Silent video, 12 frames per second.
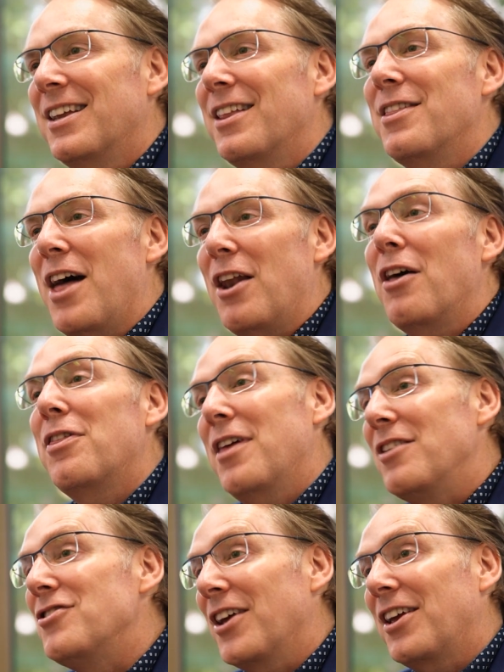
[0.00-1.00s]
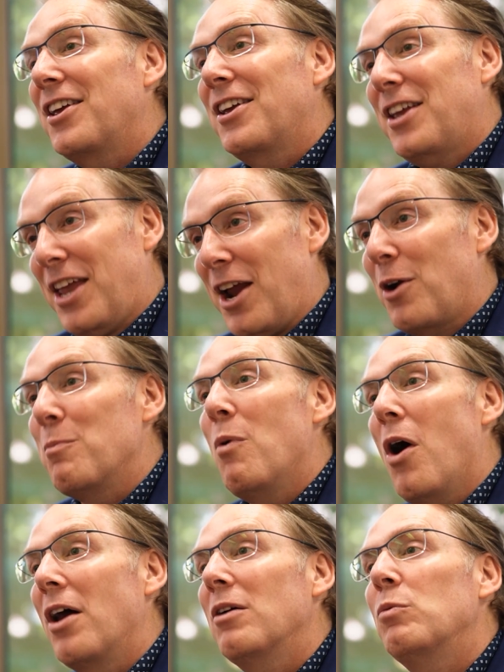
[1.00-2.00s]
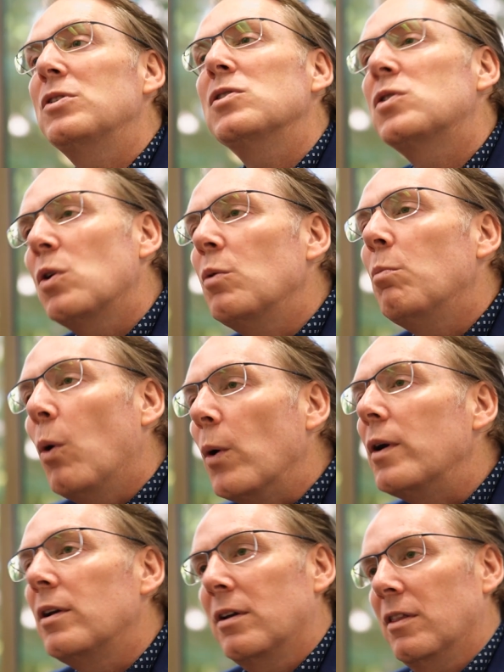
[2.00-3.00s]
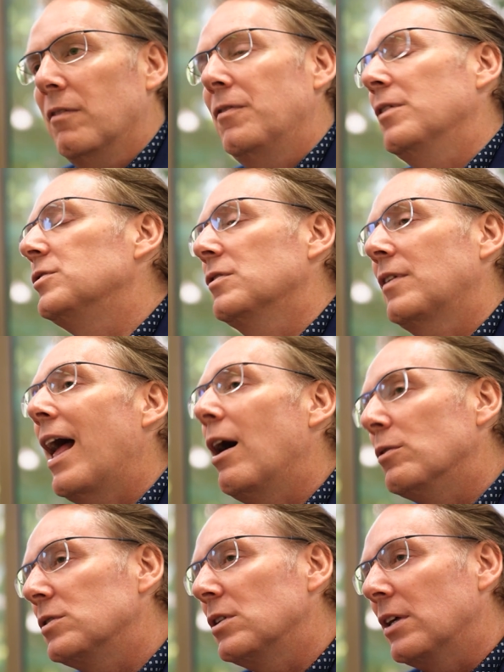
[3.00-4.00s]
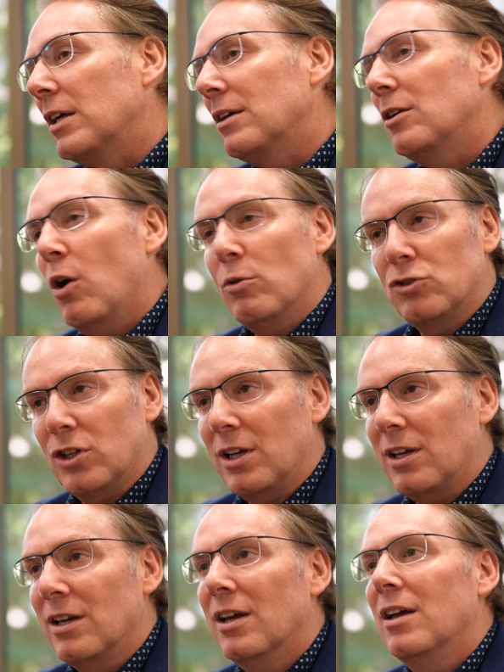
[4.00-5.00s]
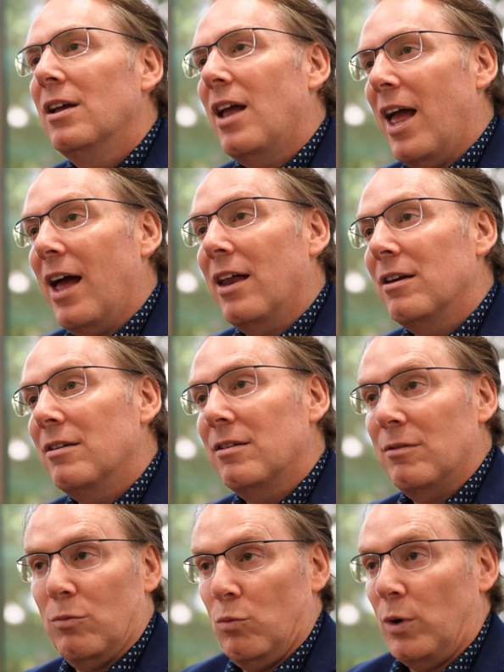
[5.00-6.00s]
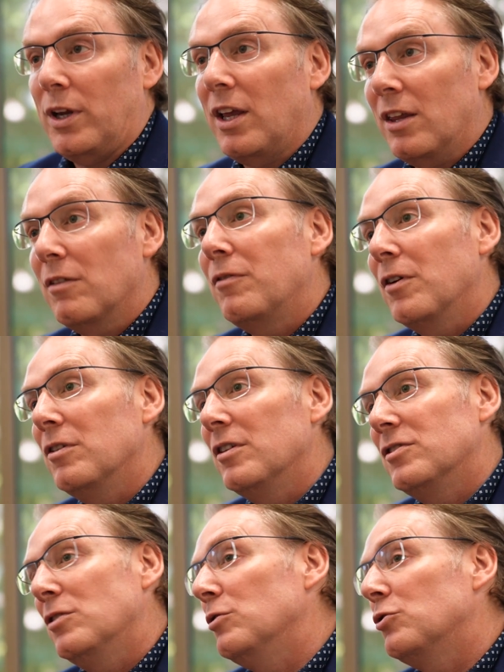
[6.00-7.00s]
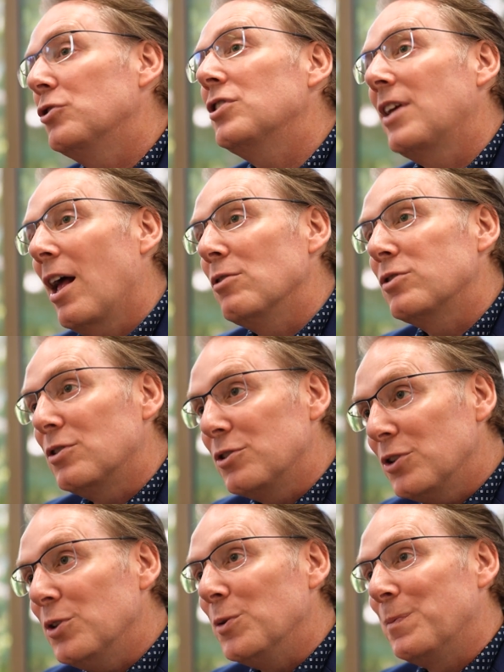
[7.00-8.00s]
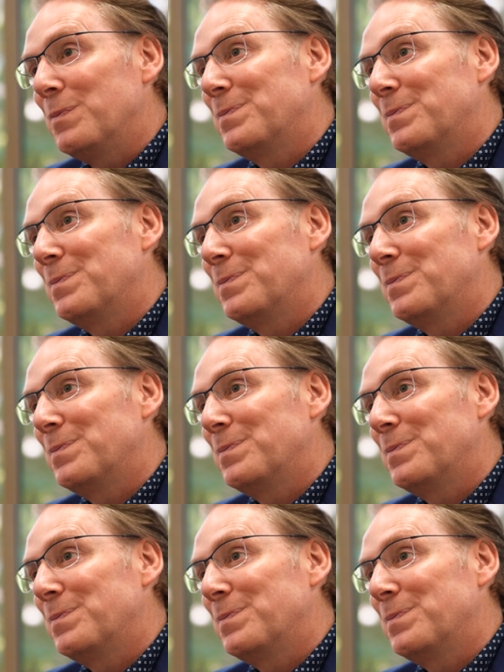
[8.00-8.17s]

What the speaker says: that authentic care model, which is so important in the fields of counseling, coaching, and working in the field as a nutrition counselor too.